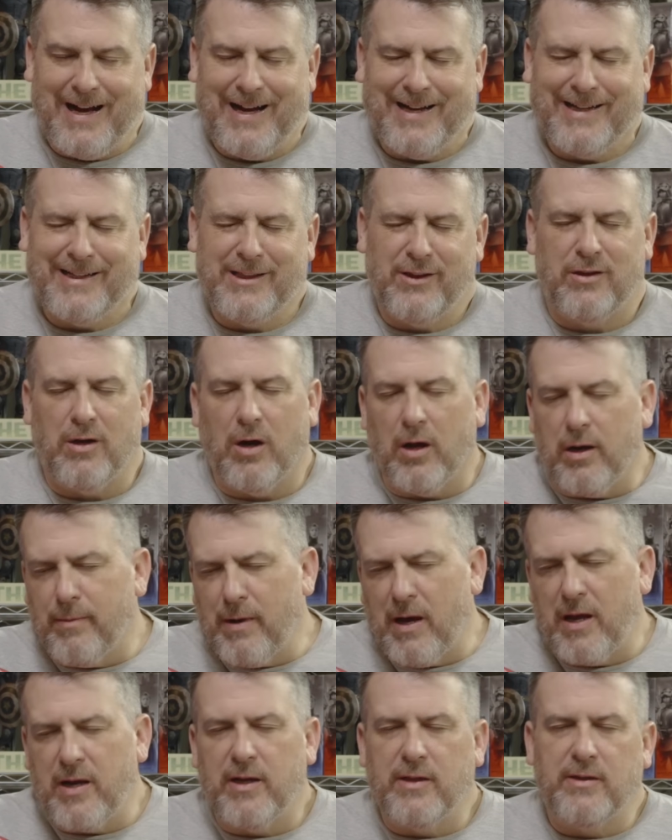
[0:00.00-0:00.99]
I thought
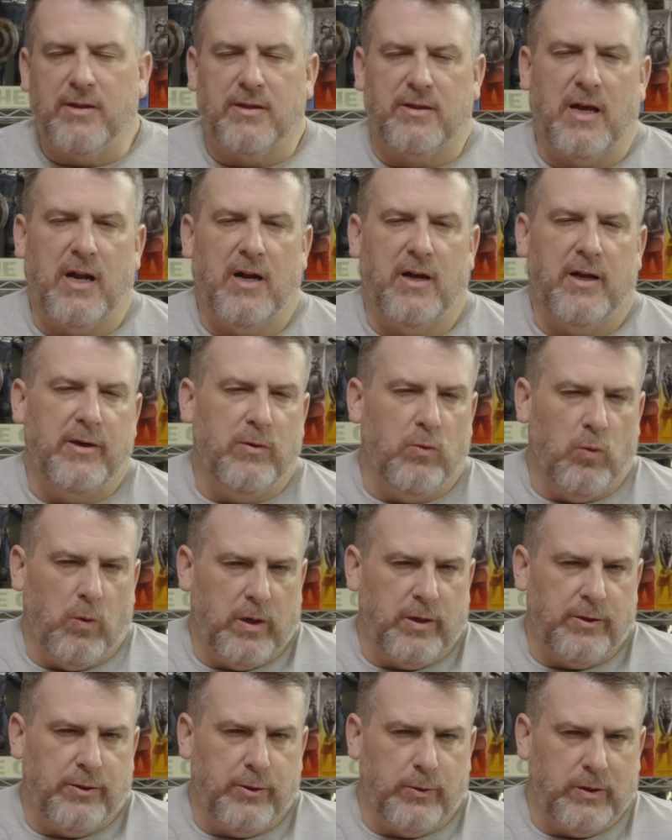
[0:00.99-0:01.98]
about it, decided I didn't
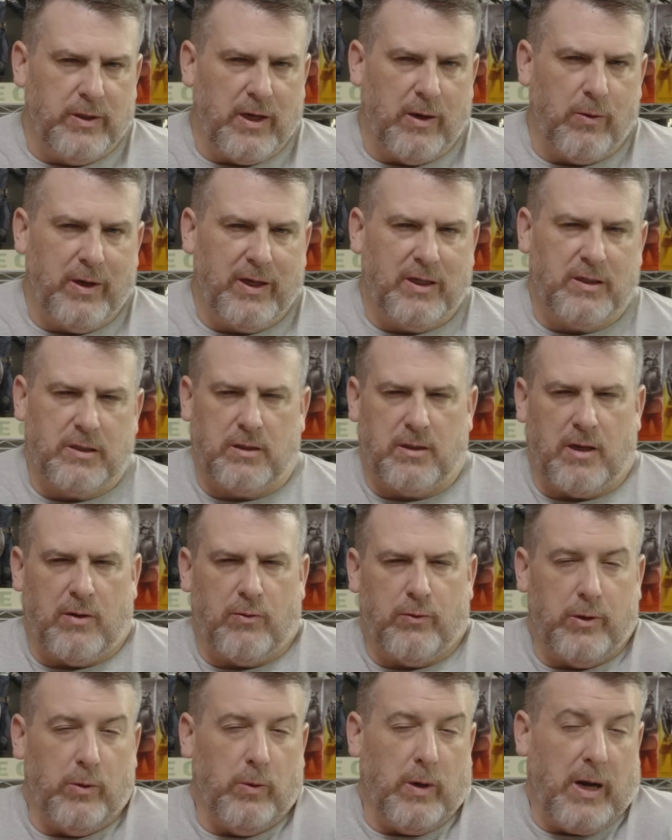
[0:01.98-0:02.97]
want to do it that way because it's not
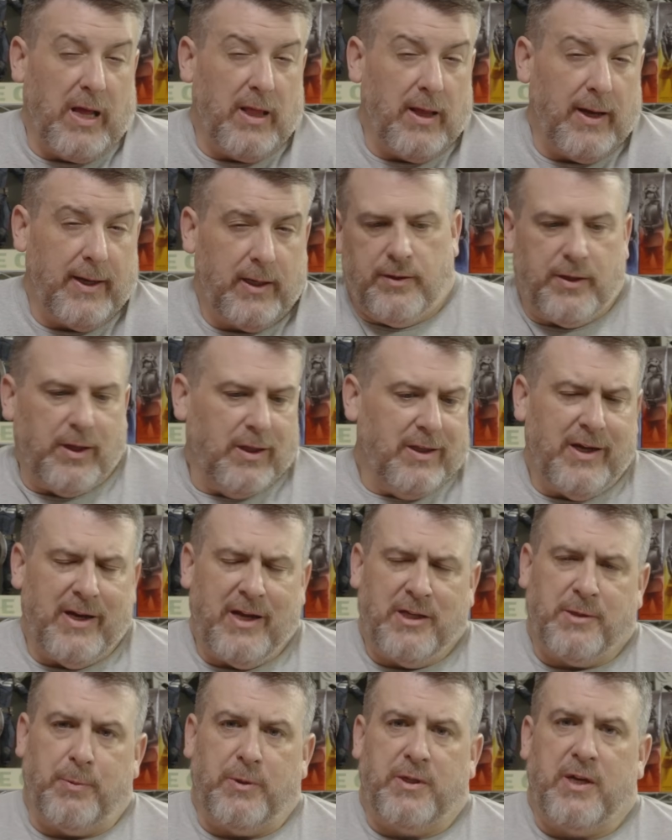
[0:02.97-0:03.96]
really what I like. The
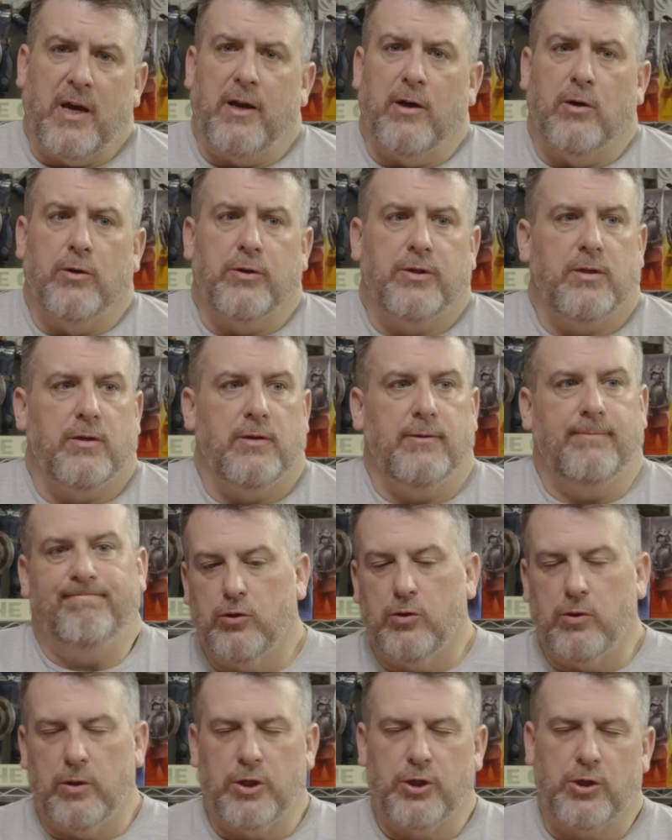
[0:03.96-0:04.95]
lyonnaise potatoes,
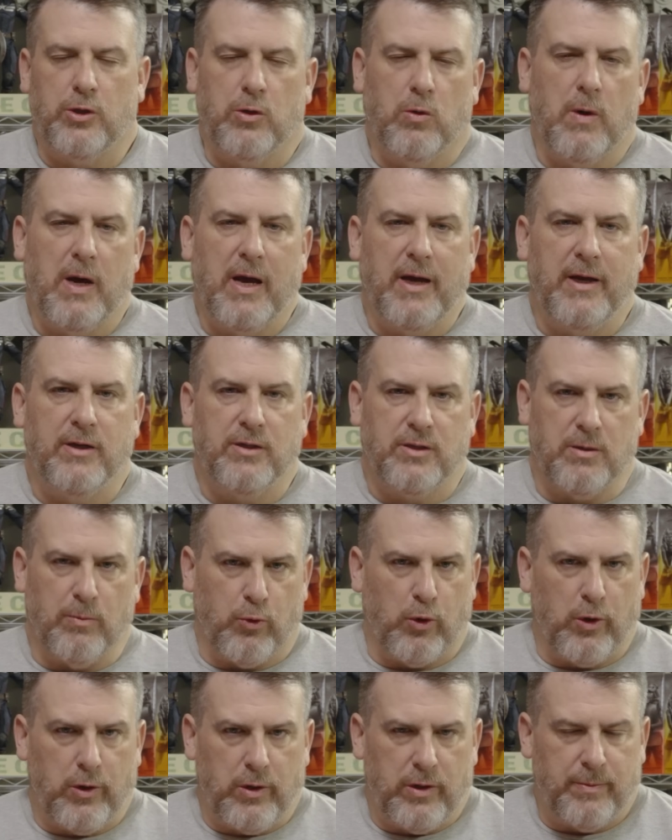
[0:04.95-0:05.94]
traditional way is to
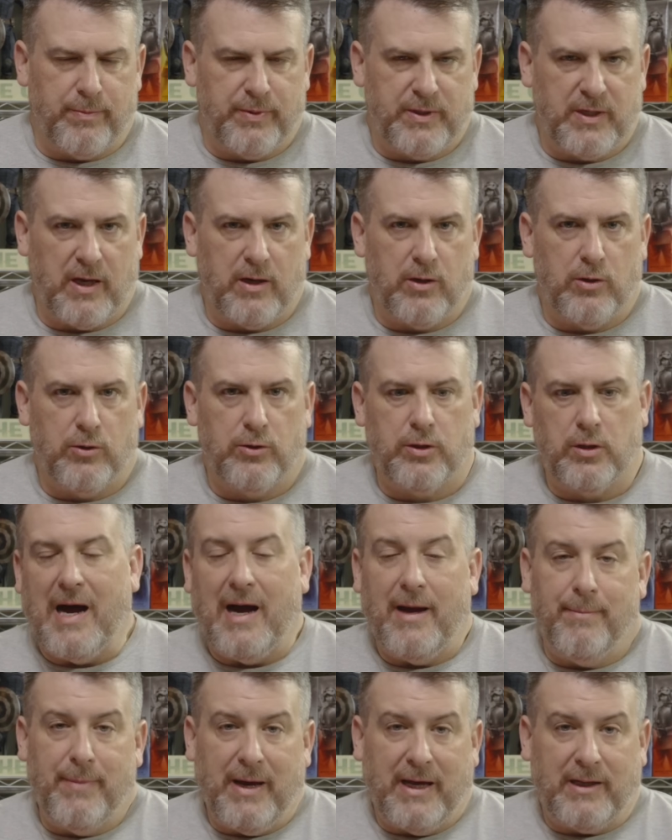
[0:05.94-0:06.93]
boil the potatoes.
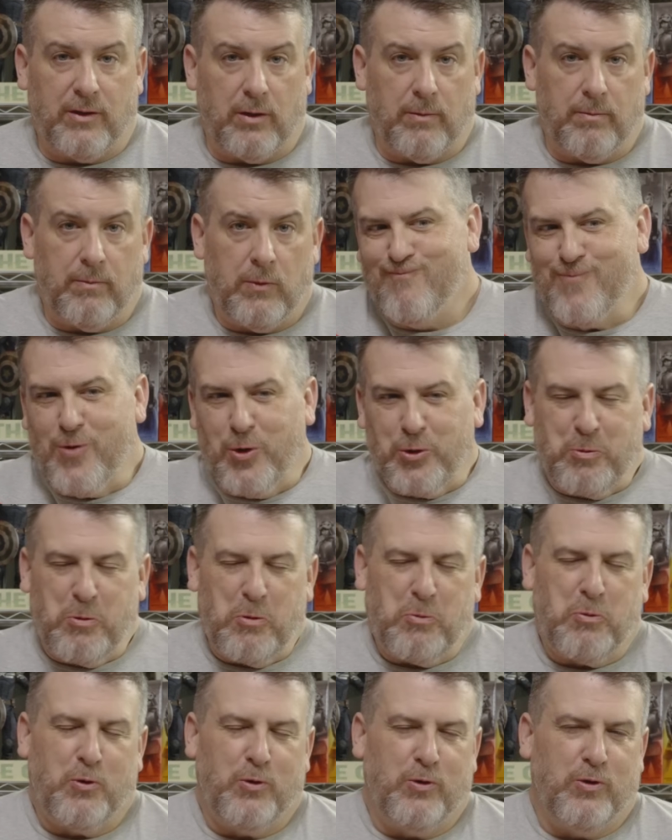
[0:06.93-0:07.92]
I bake them. Most
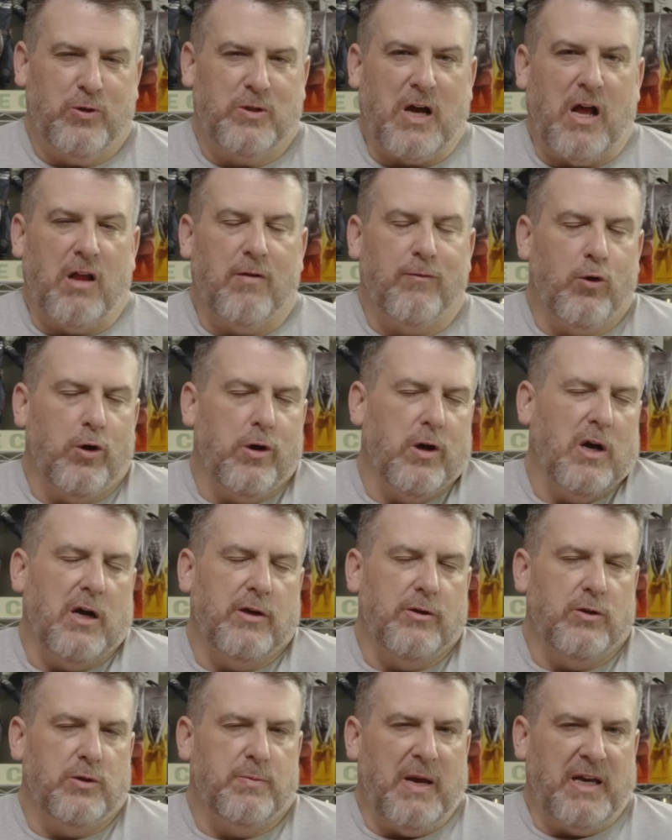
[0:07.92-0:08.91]
people will use olive oil. I
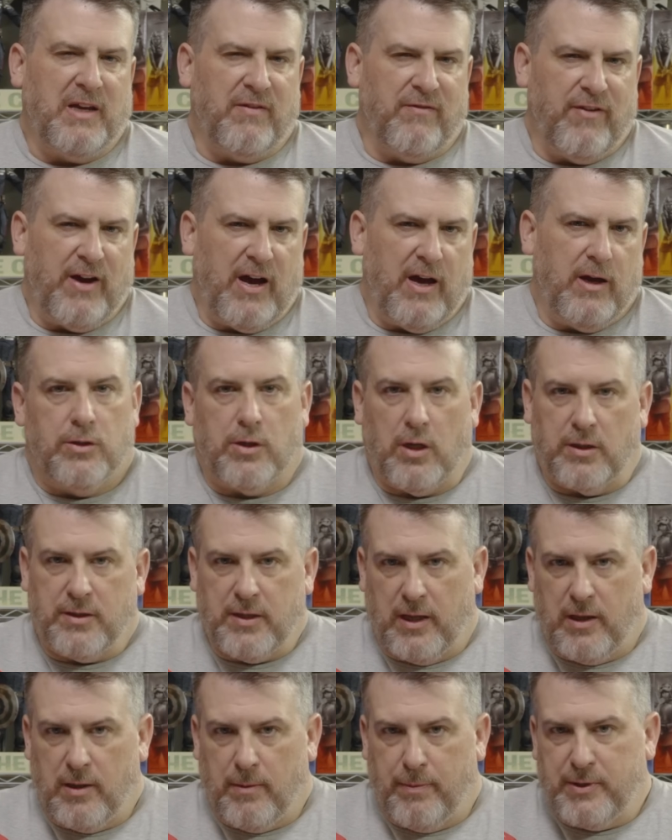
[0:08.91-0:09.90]
use bacon fat.
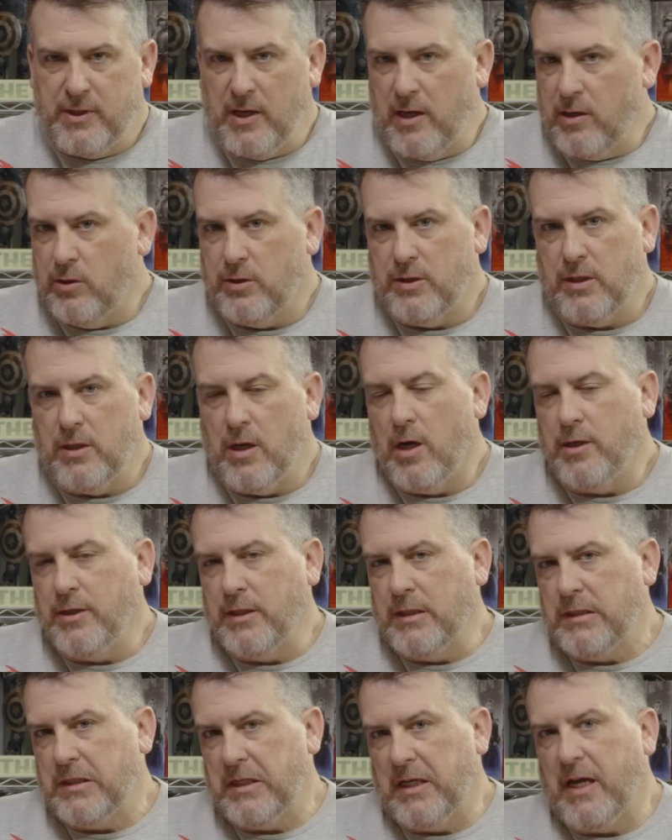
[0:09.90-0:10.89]
Saute the potatoes and the
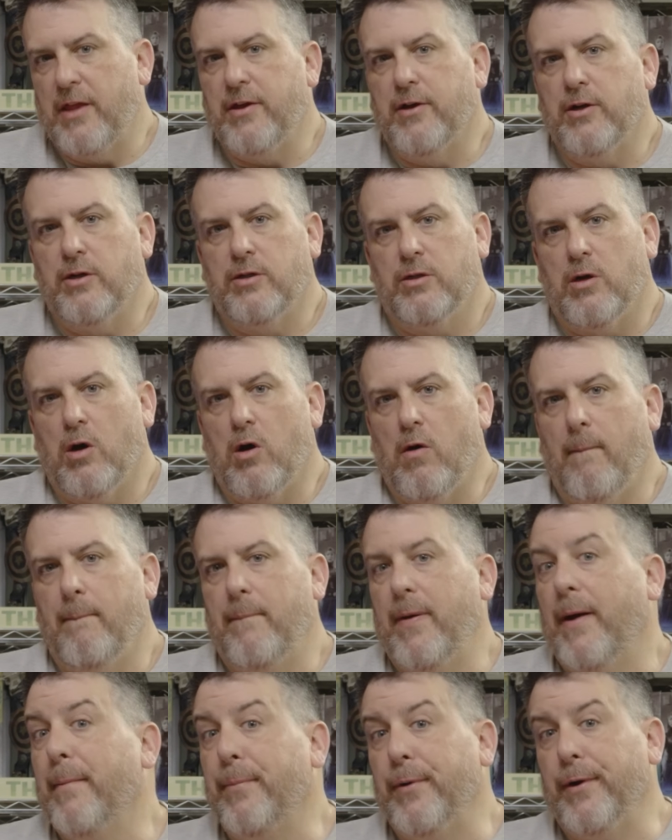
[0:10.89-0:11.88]
onions together, salt,
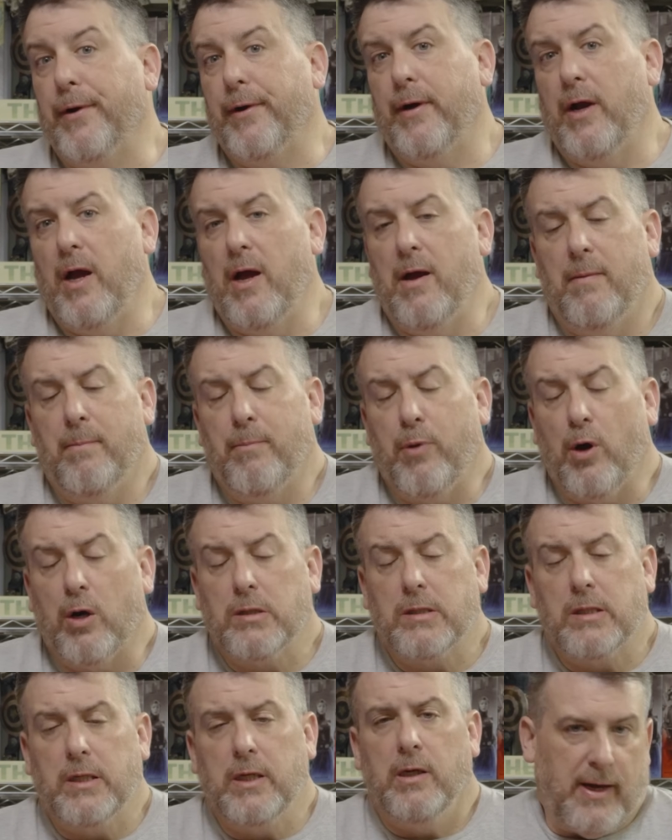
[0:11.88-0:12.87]
pepper, and
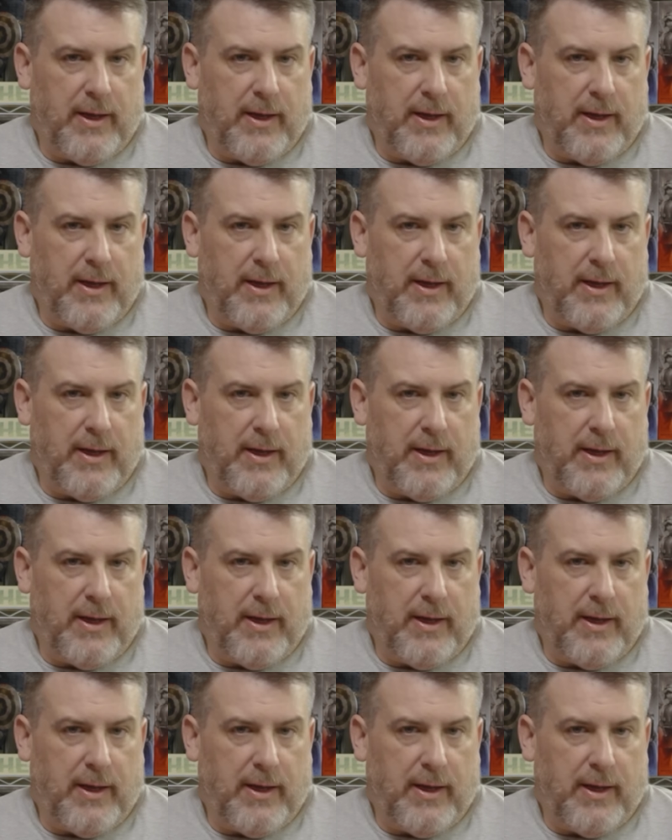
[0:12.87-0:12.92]
parsley,